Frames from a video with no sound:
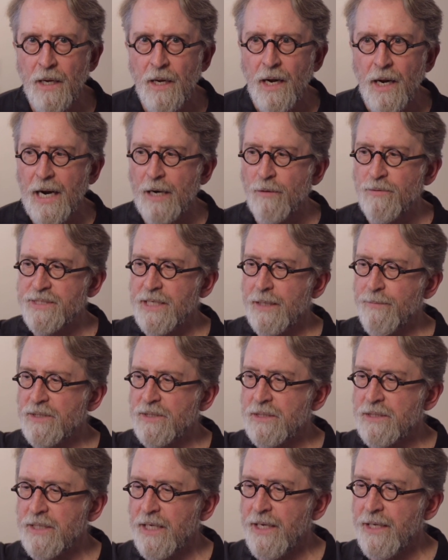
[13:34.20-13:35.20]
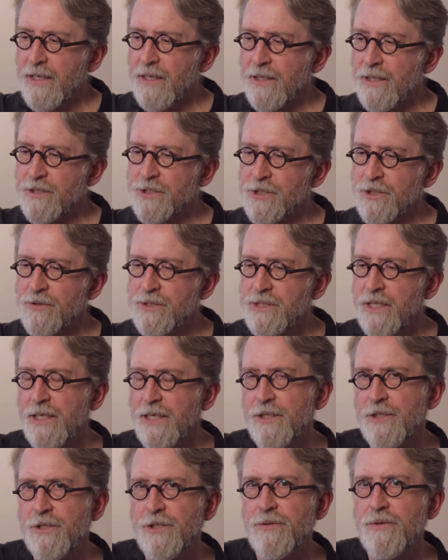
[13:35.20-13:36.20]
I was able to take an
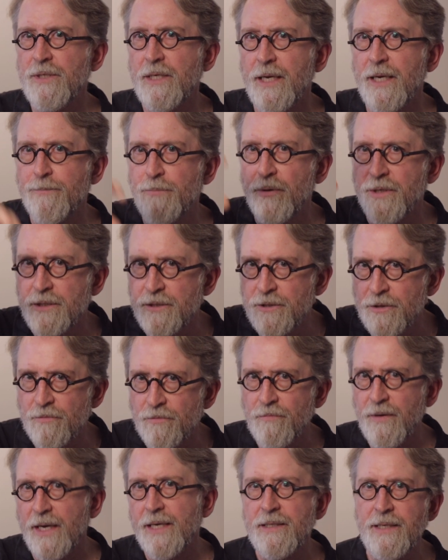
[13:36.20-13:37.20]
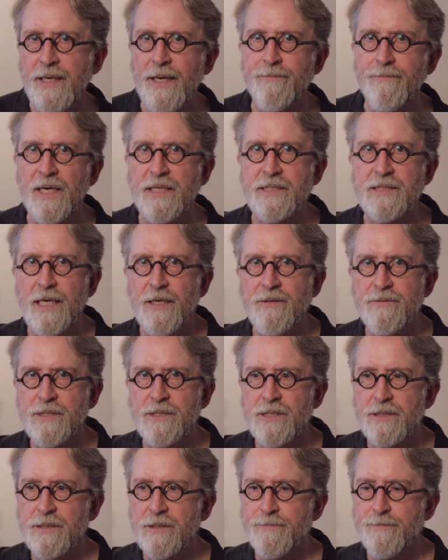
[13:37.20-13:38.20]
associated unit and put it directly at my sound
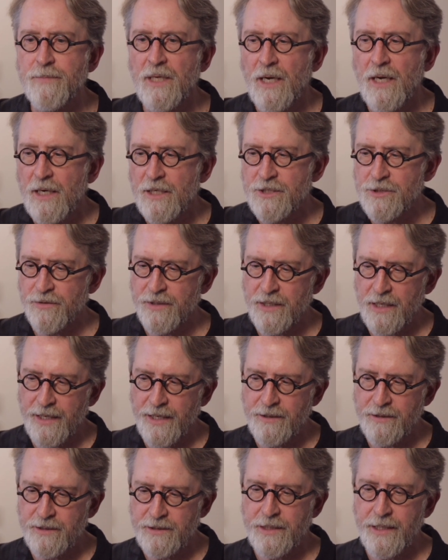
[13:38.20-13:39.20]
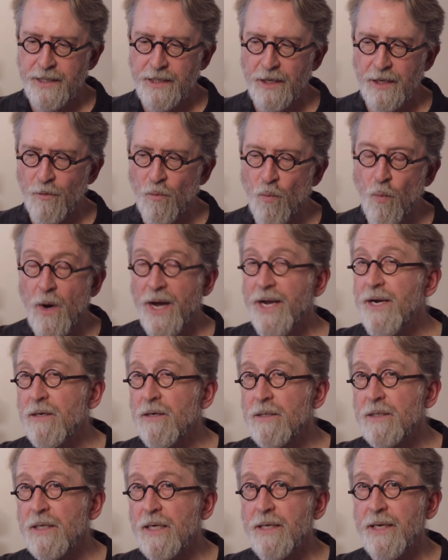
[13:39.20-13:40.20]
system so that I could take a
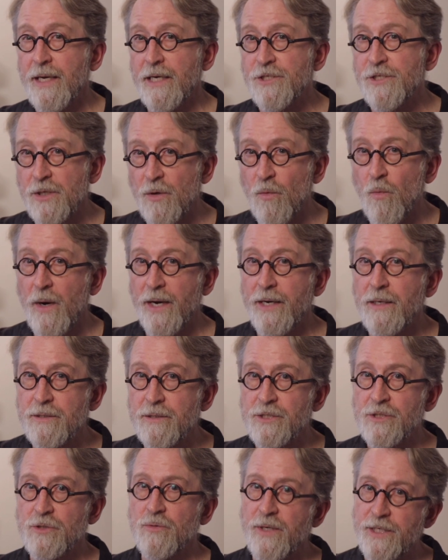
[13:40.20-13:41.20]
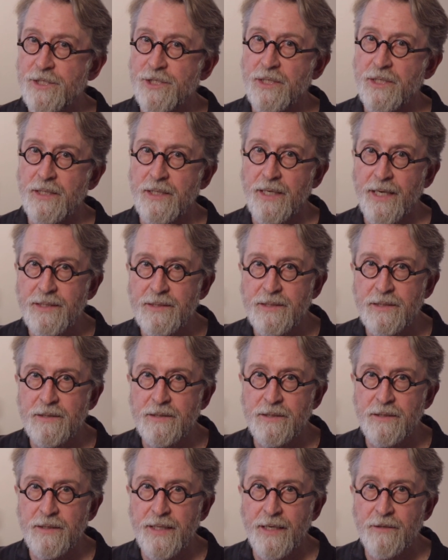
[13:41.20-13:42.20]
wired connection, a wired switch, connect it
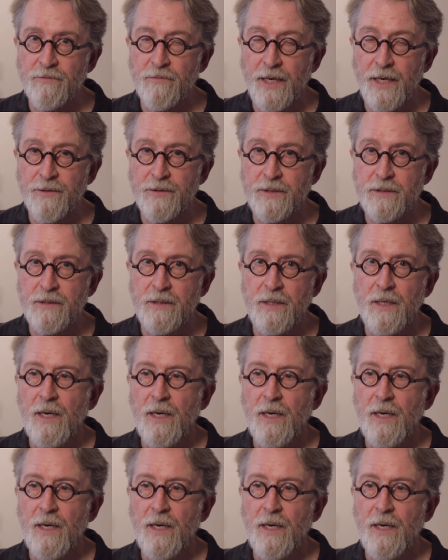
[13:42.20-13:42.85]
to that router,